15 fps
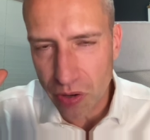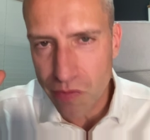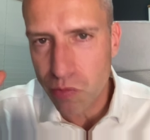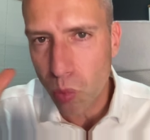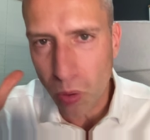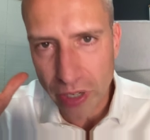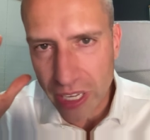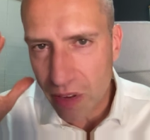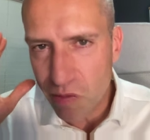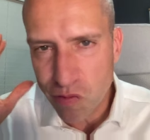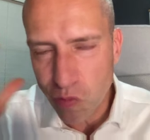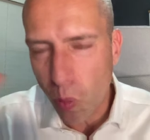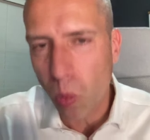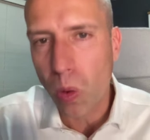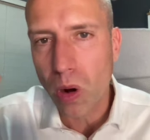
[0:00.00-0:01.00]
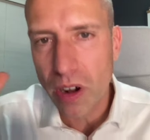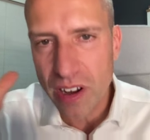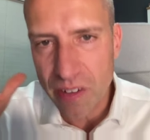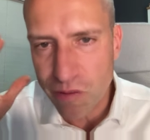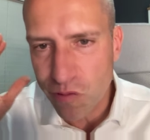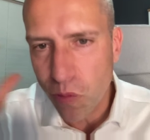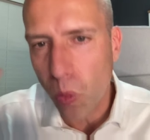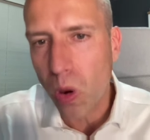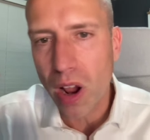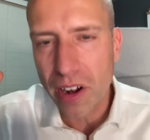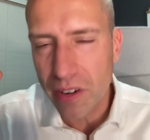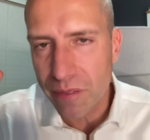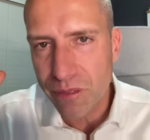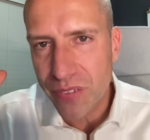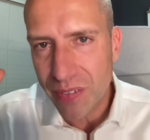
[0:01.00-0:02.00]
of working 400 to
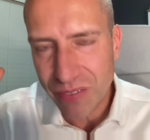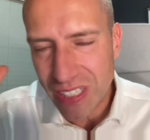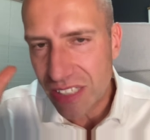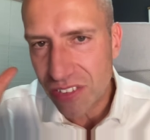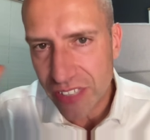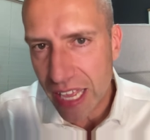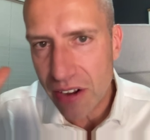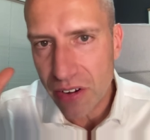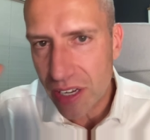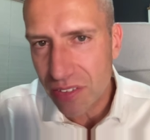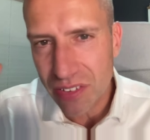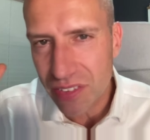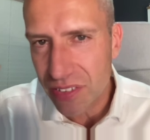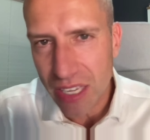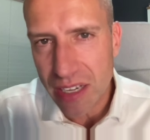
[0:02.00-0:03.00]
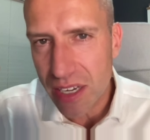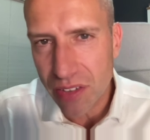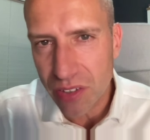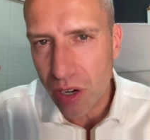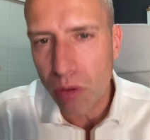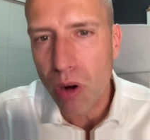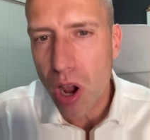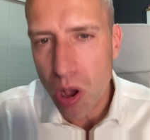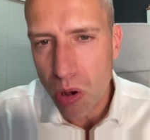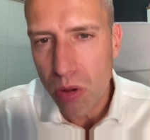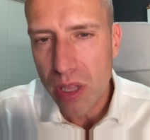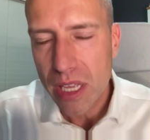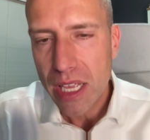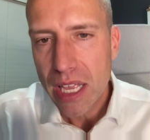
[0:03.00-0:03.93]
450 Saturdays and Sundays in a row